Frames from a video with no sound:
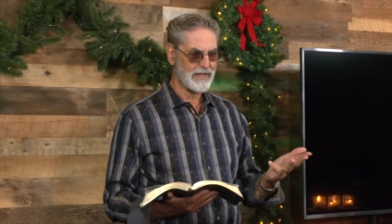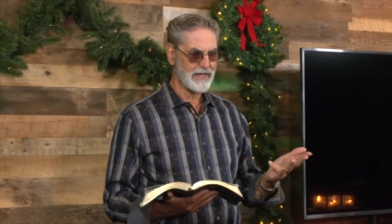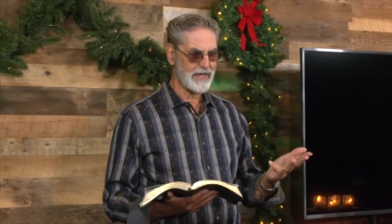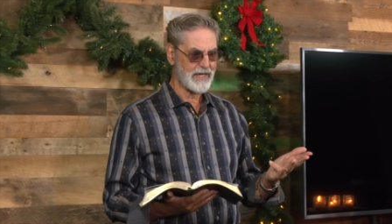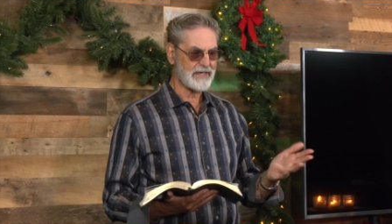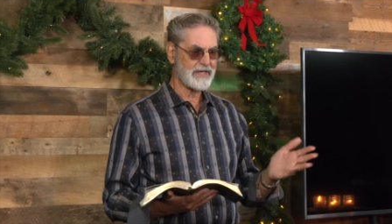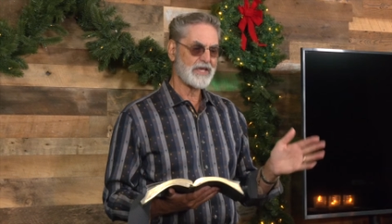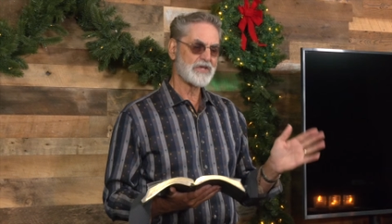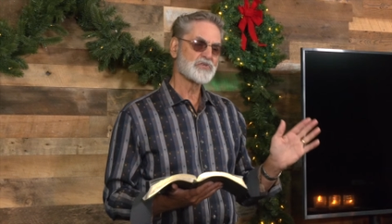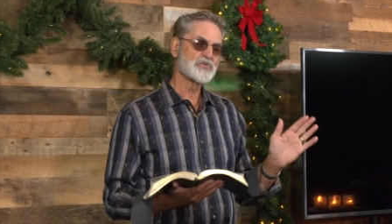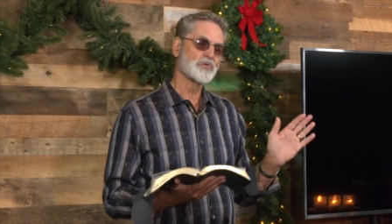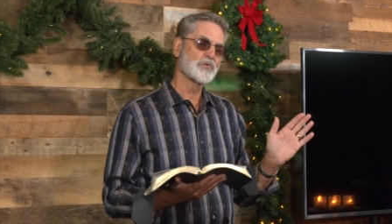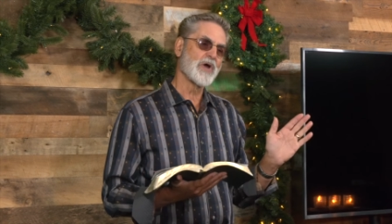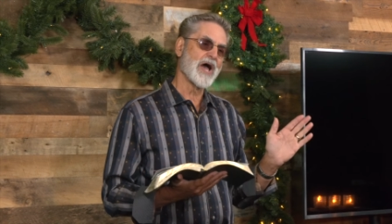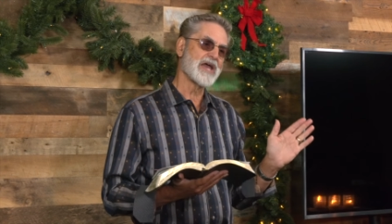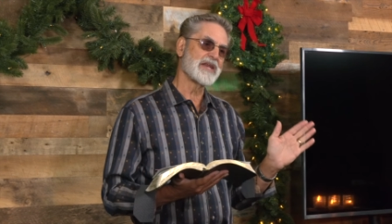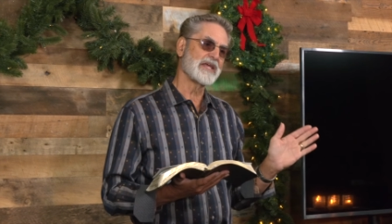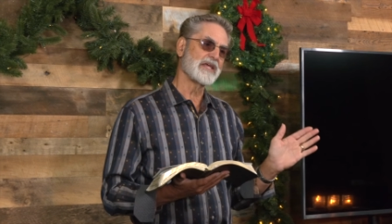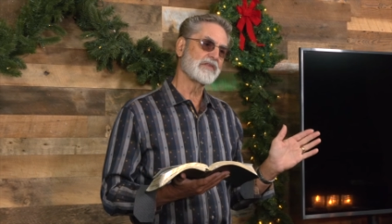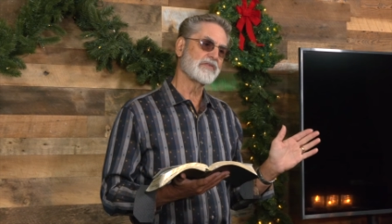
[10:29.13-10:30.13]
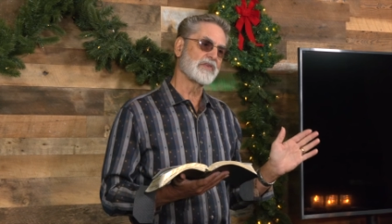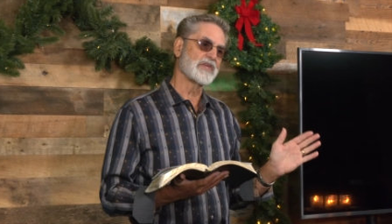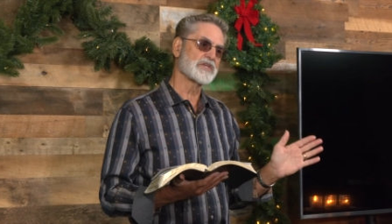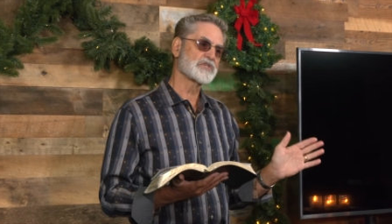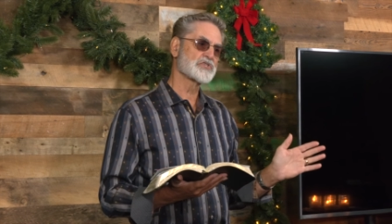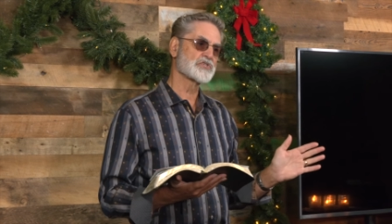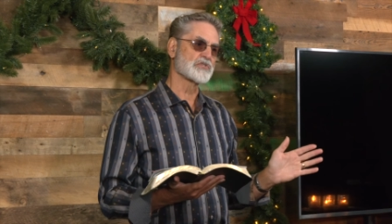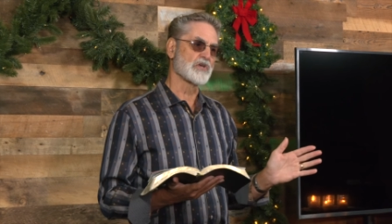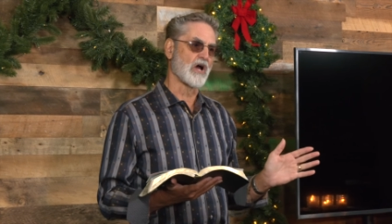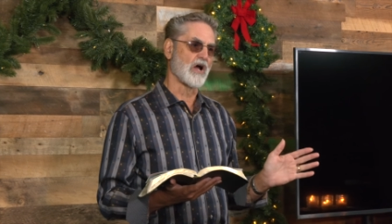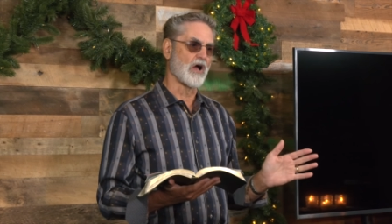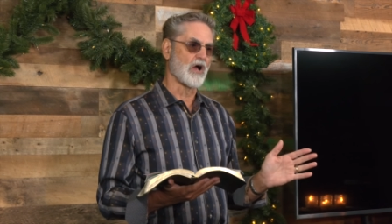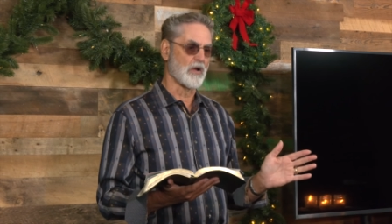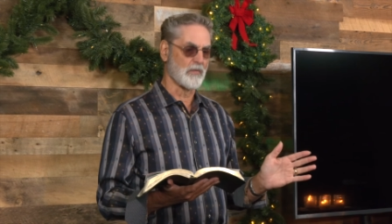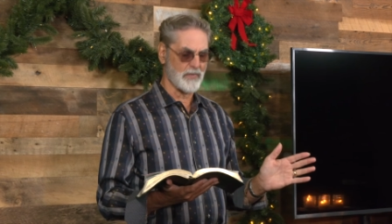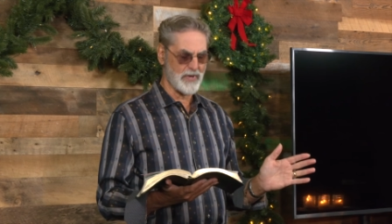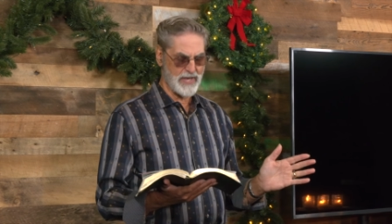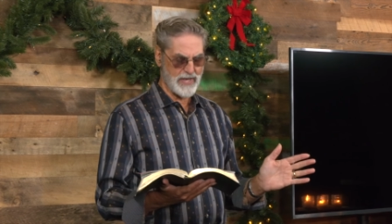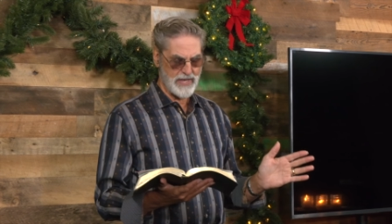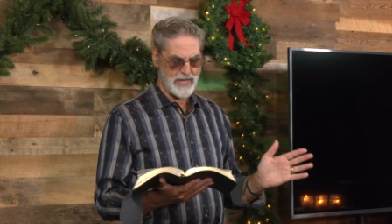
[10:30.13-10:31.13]
And he's writing this
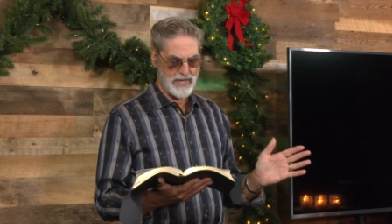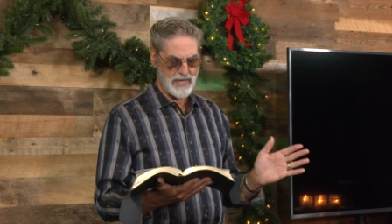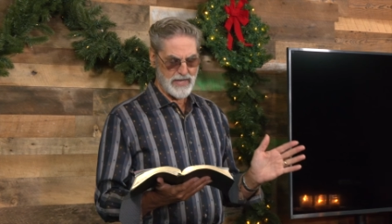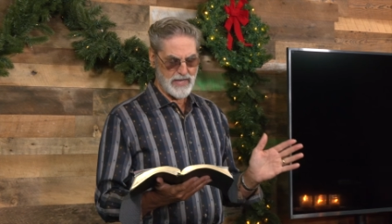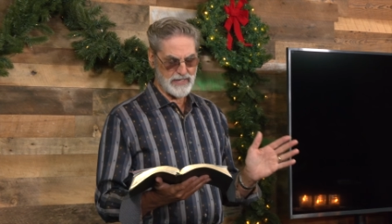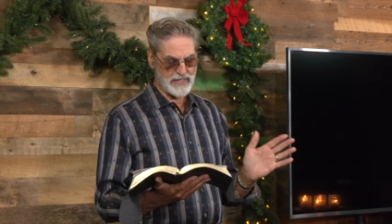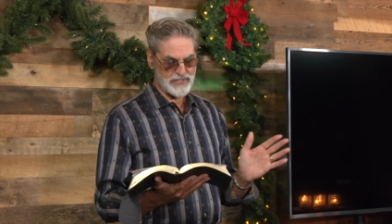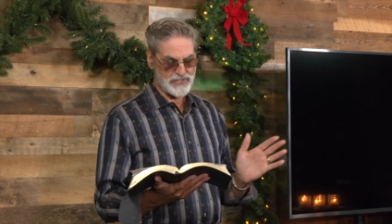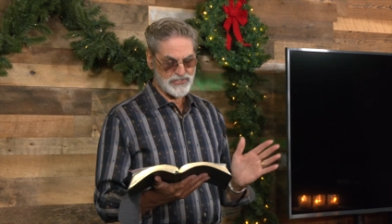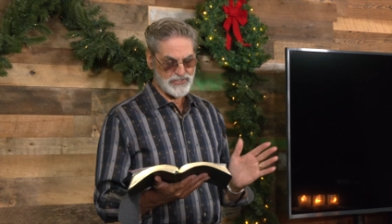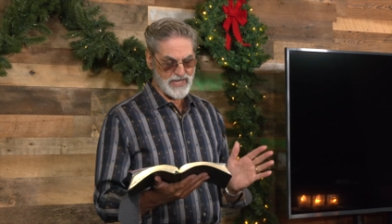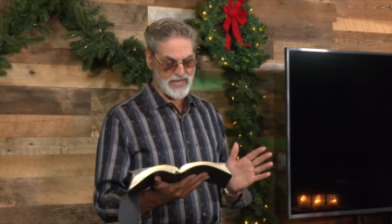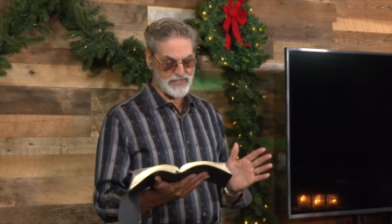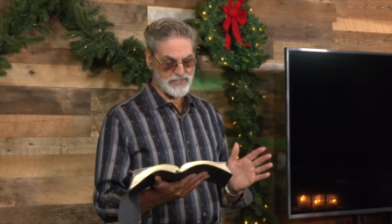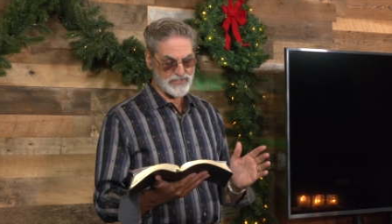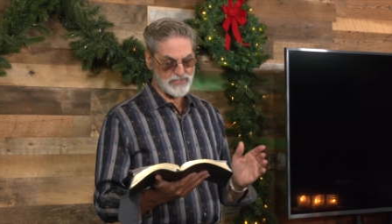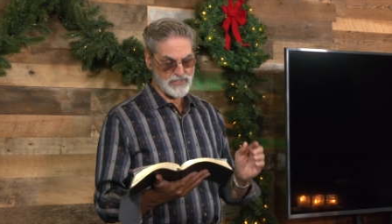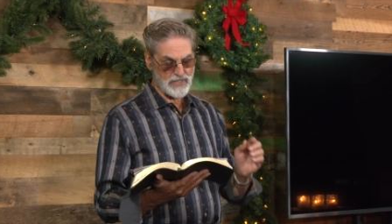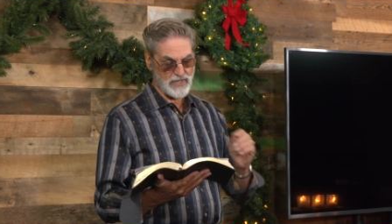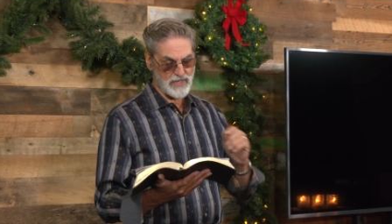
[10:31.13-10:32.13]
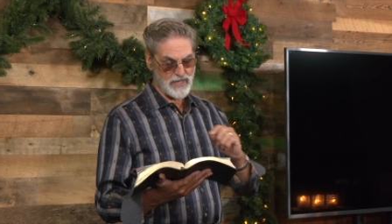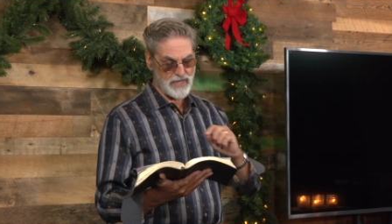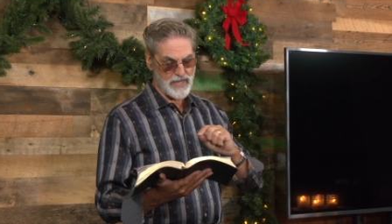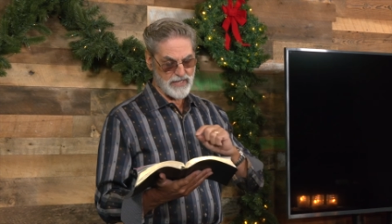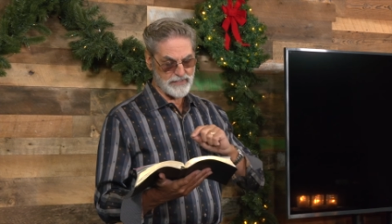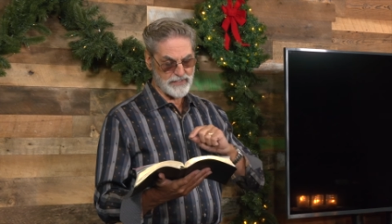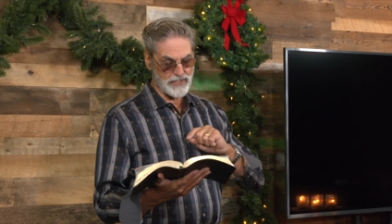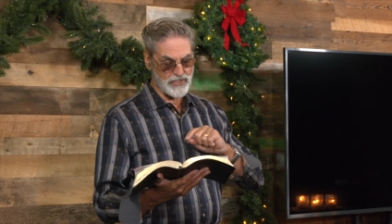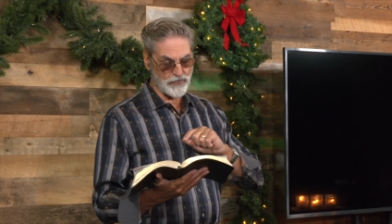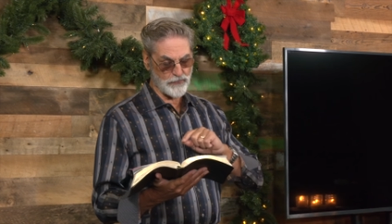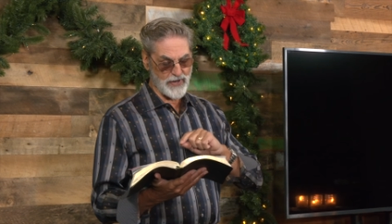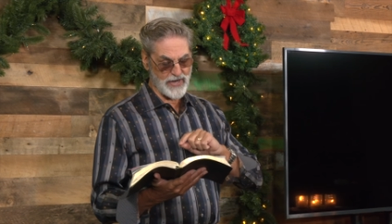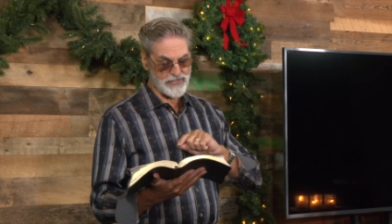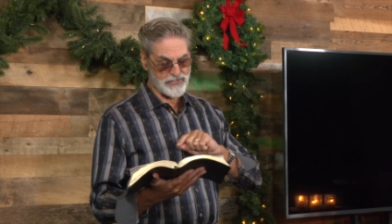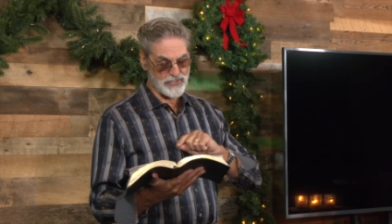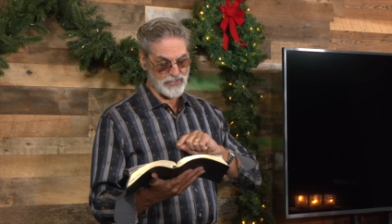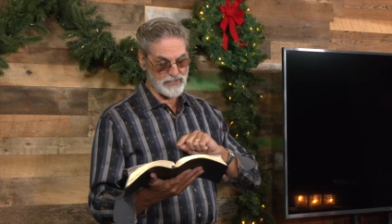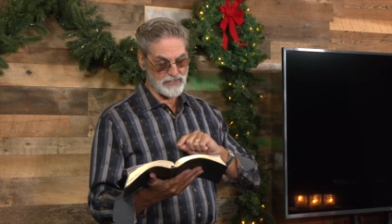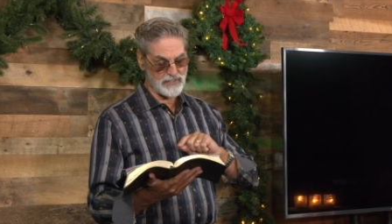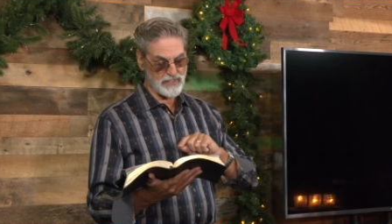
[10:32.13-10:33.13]
psalm in a sense and a
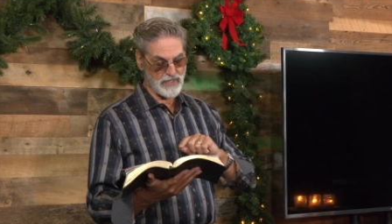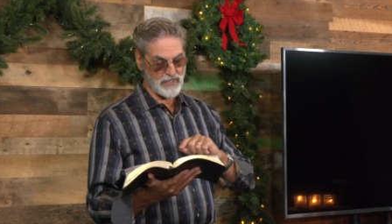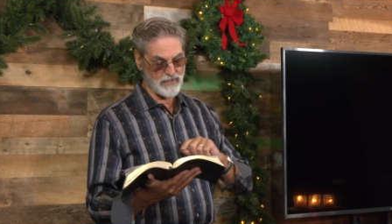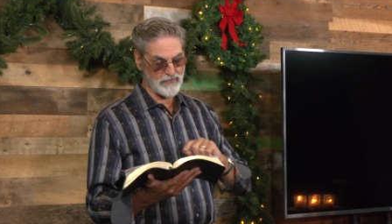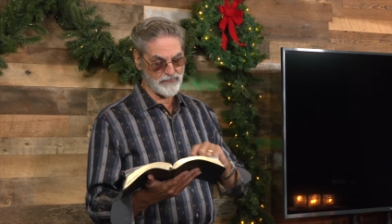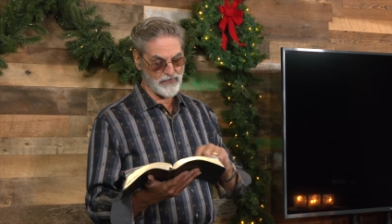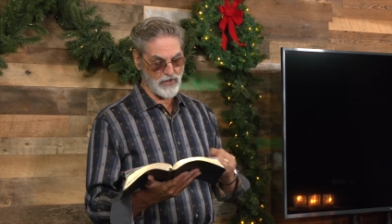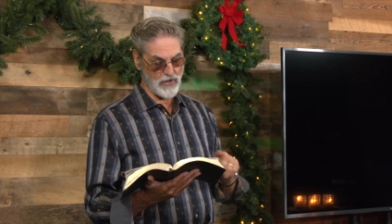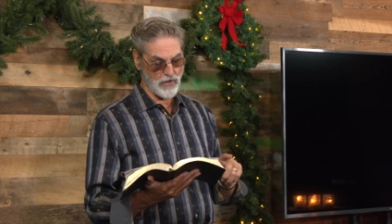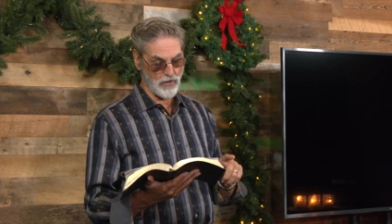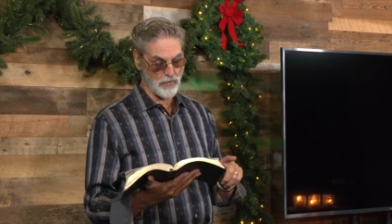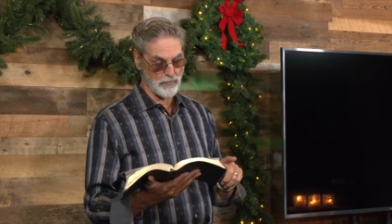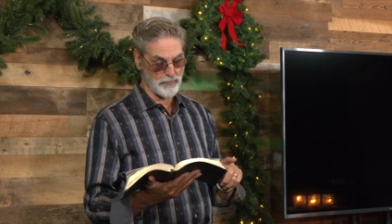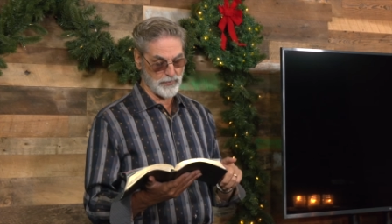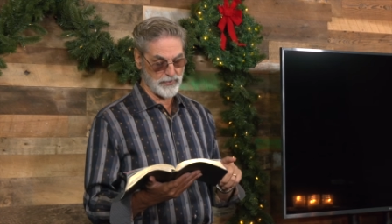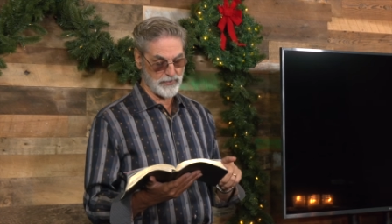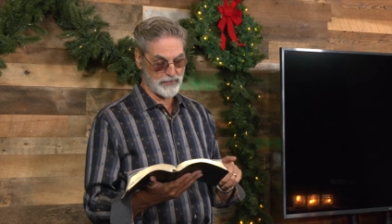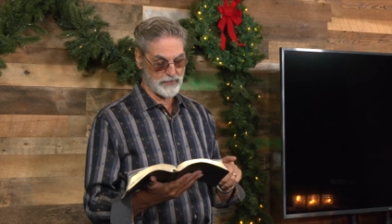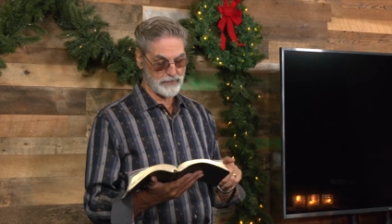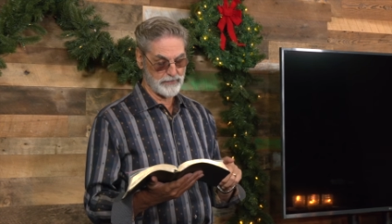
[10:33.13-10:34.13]
direction of hope.